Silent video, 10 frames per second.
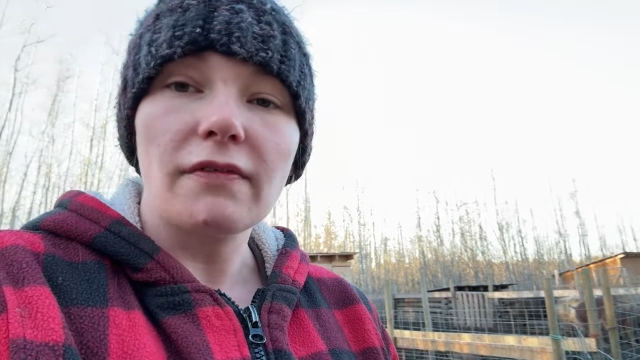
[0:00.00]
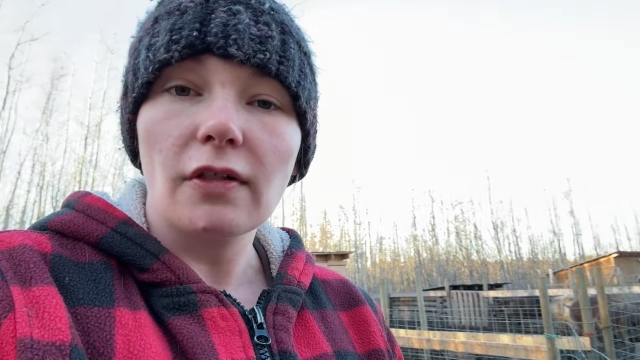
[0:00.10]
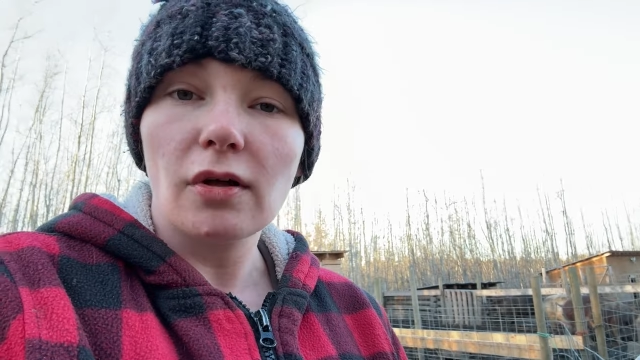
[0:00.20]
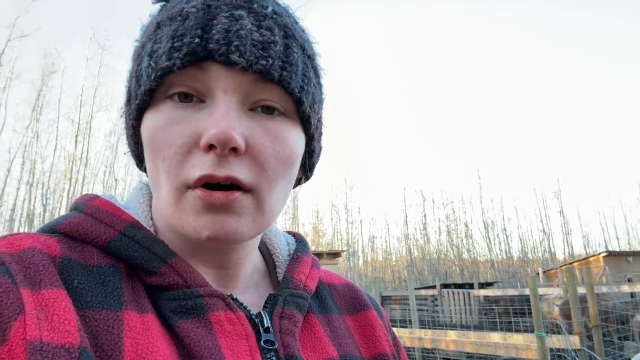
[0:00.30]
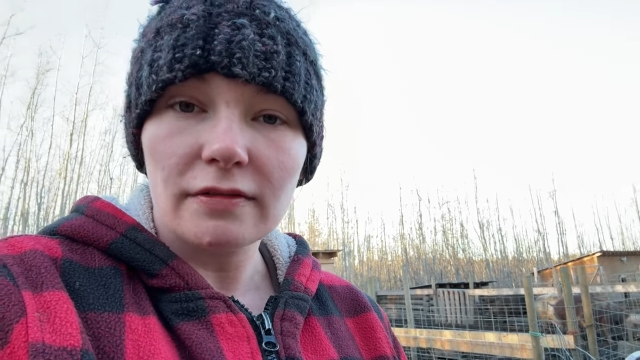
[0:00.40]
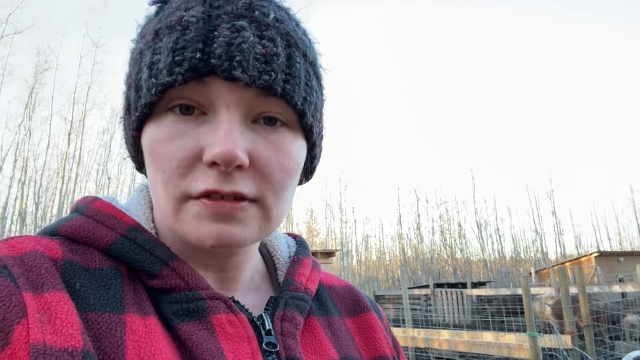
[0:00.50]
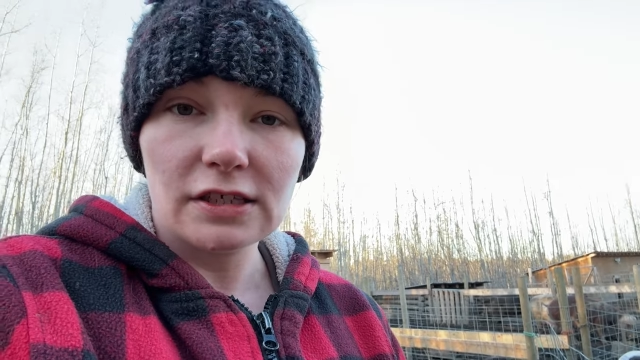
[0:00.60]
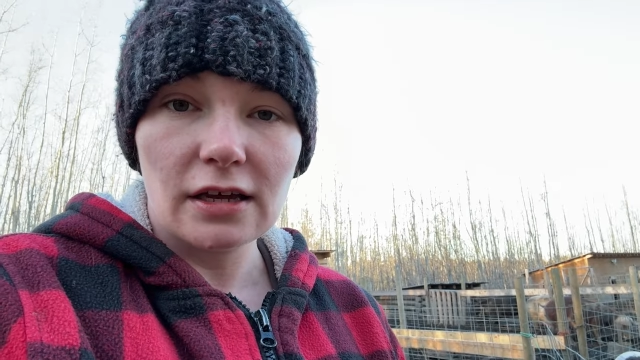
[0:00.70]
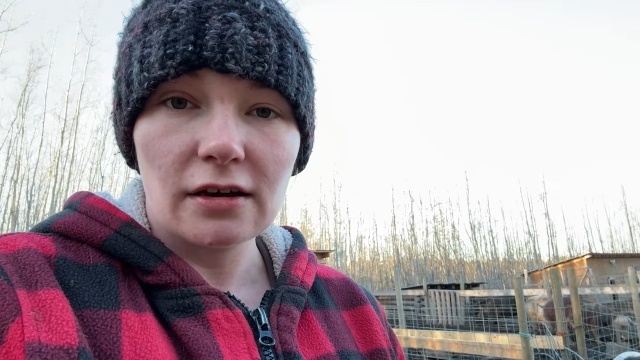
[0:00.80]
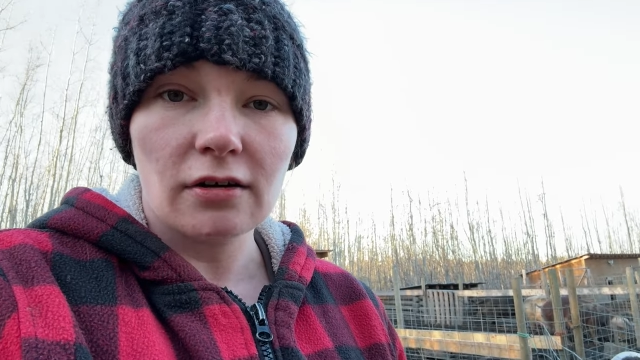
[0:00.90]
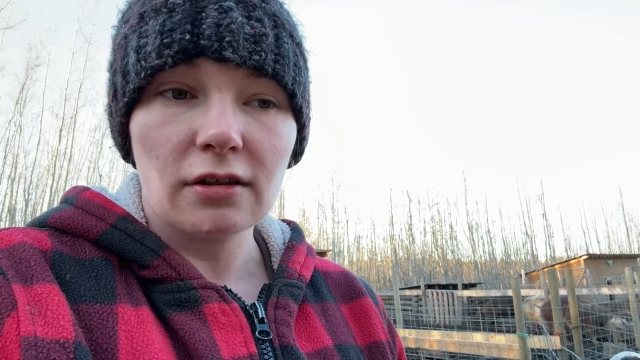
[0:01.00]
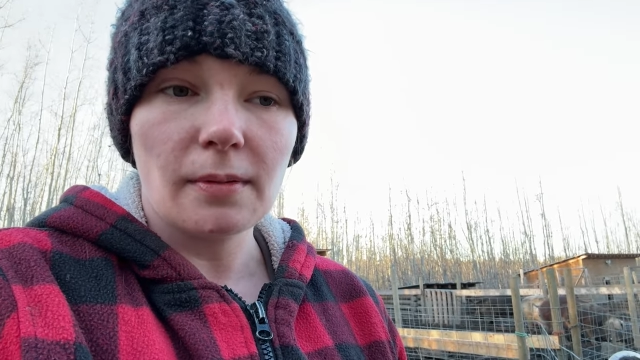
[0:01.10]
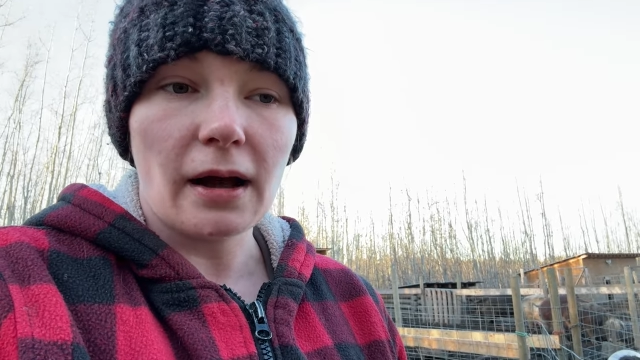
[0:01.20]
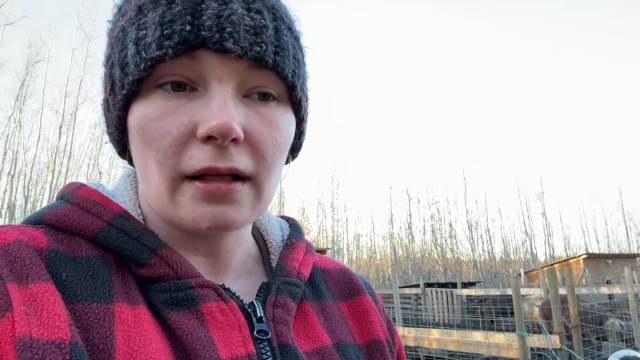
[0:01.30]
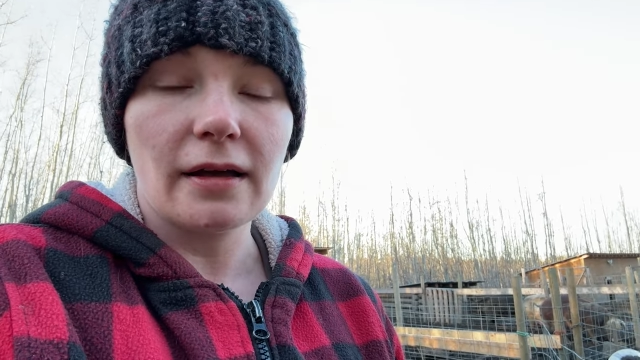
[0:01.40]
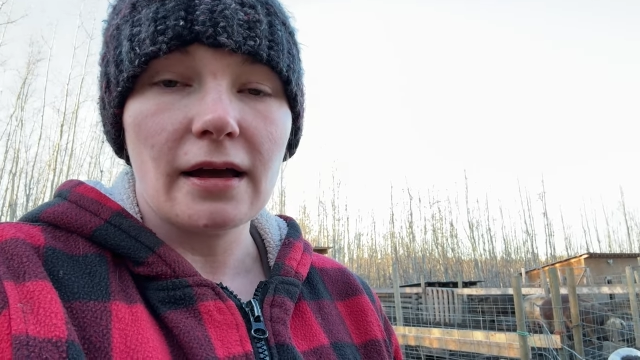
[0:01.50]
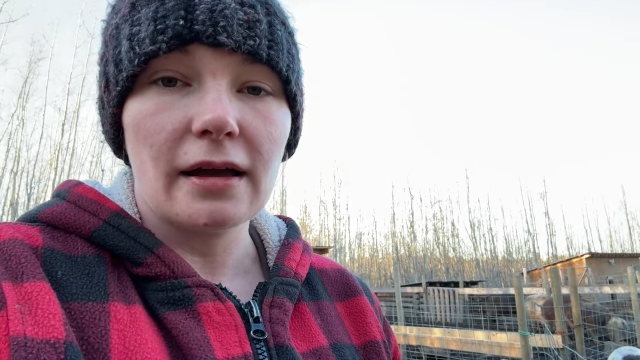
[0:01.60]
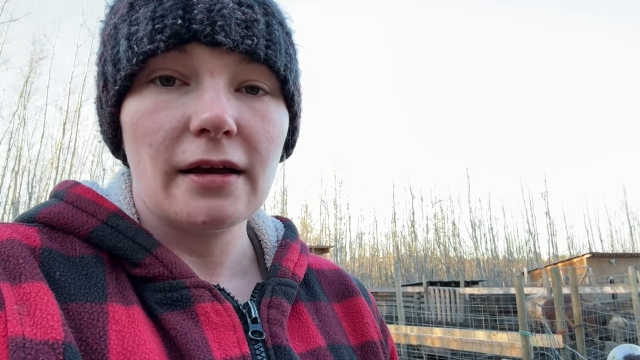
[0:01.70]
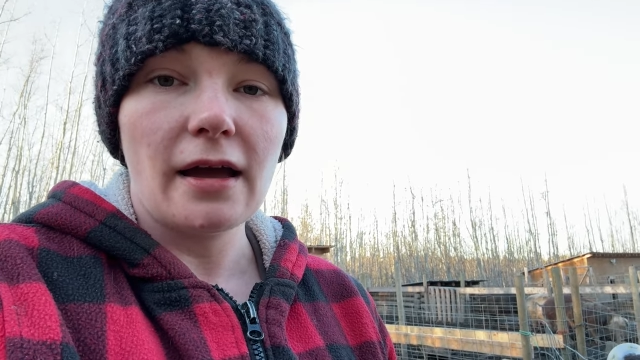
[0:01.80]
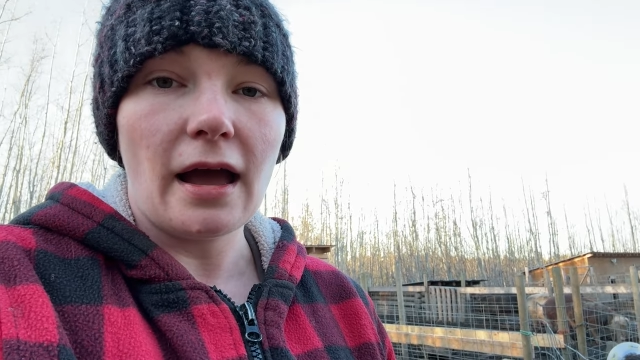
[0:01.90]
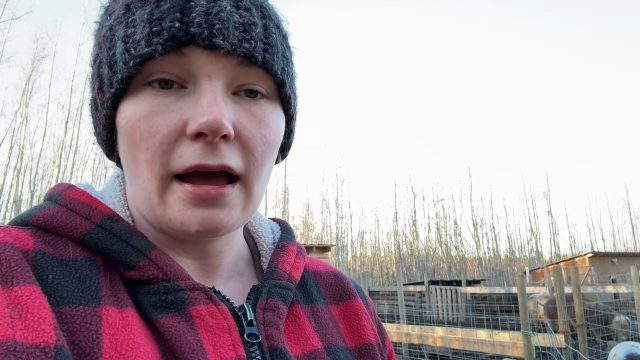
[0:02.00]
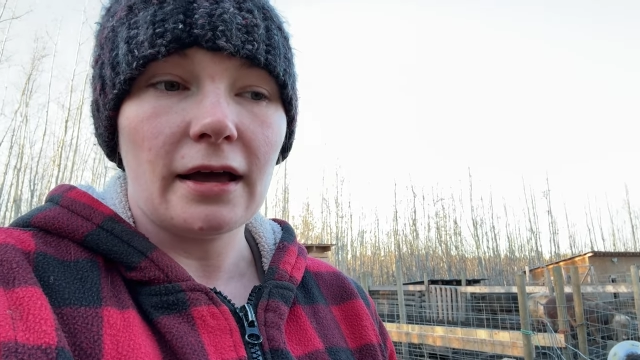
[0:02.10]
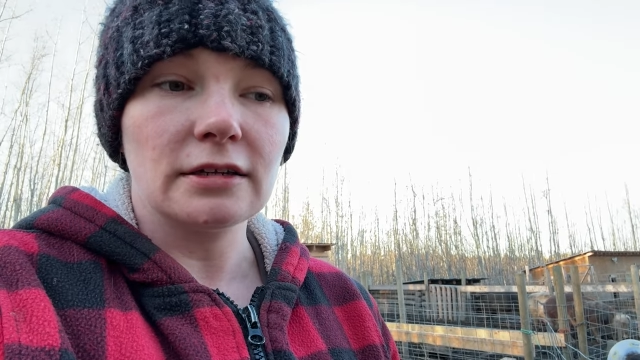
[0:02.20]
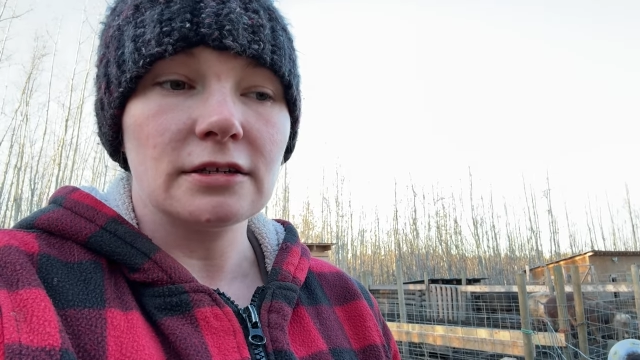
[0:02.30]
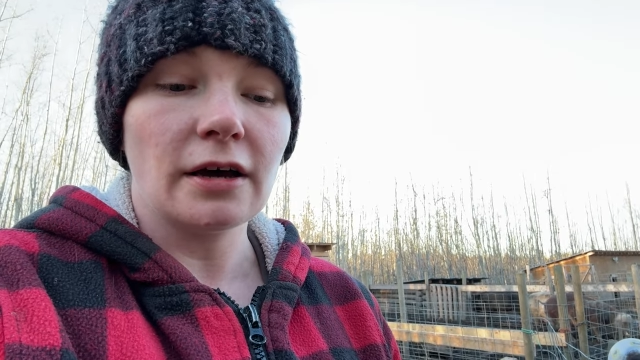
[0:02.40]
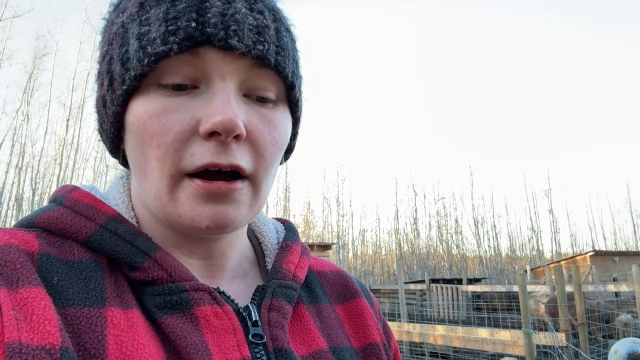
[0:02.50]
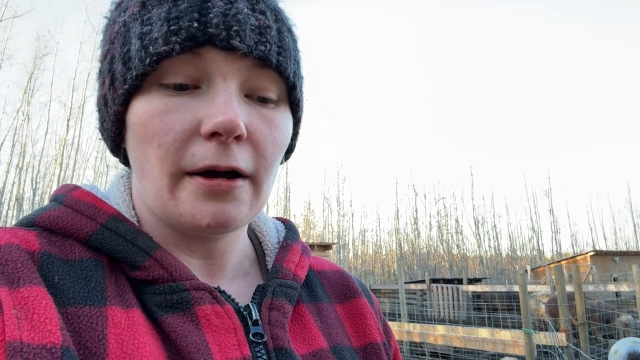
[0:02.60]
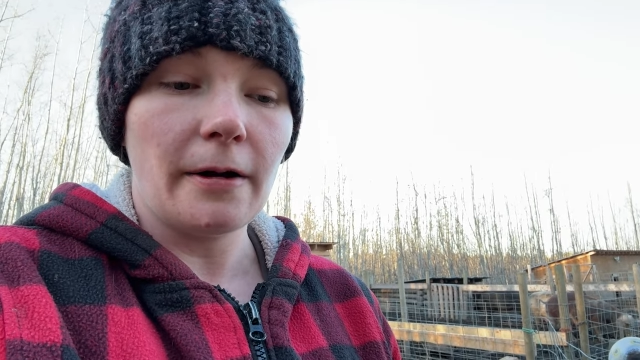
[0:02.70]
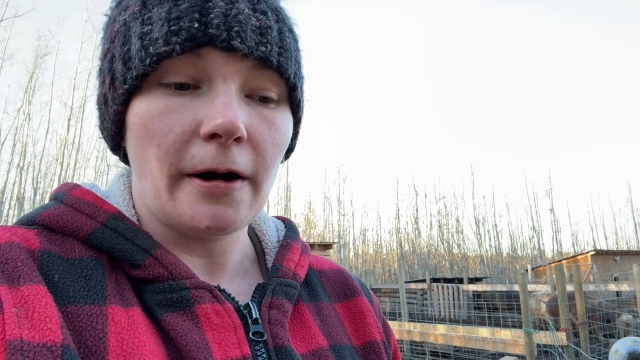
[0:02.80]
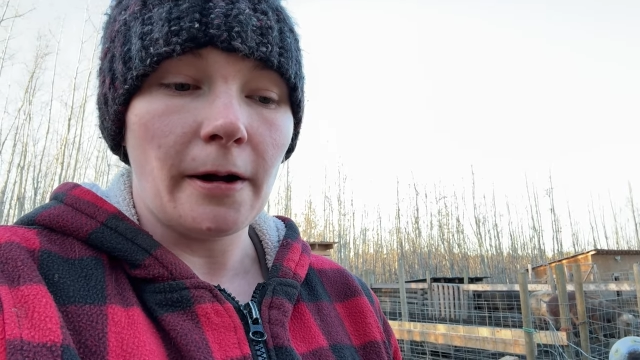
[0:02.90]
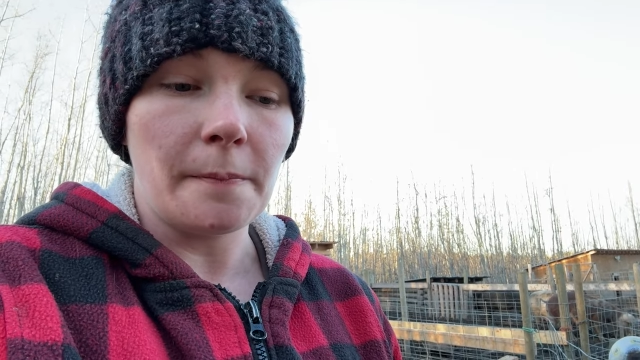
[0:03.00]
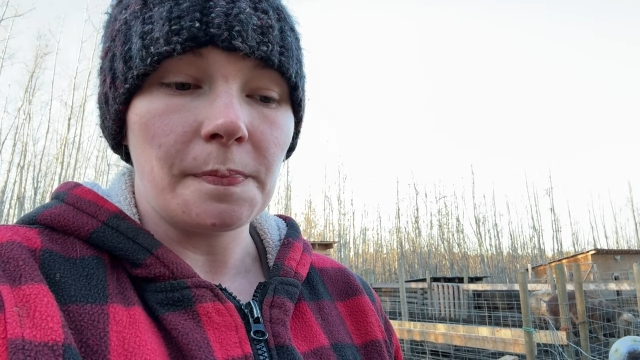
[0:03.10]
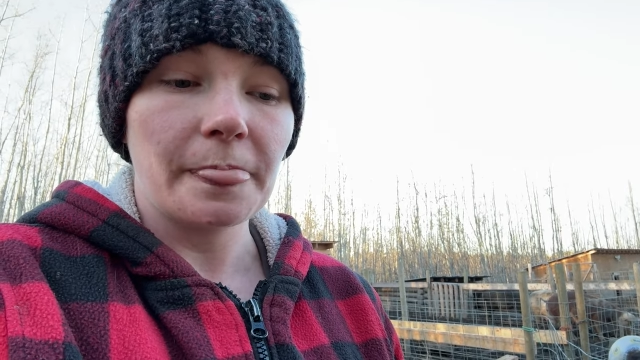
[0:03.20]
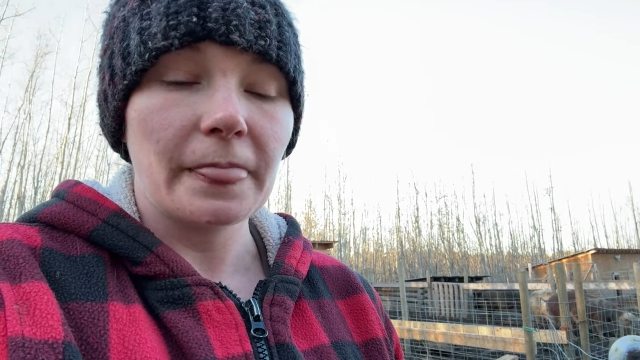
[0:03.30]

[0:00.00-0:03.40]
a lot of skin on the back leg and um,